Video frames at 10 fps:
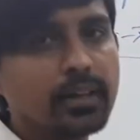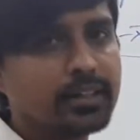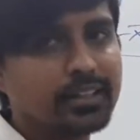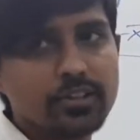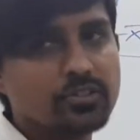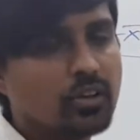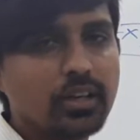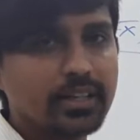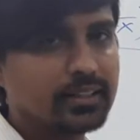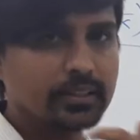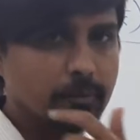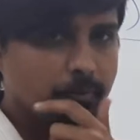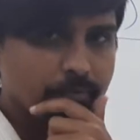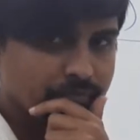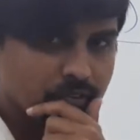like that. It's not like that.
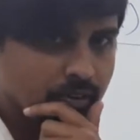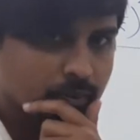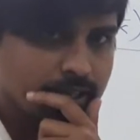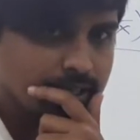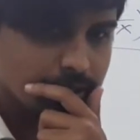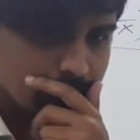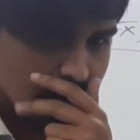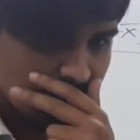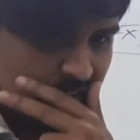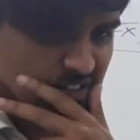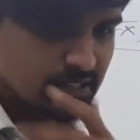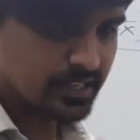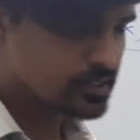Okay? Guys,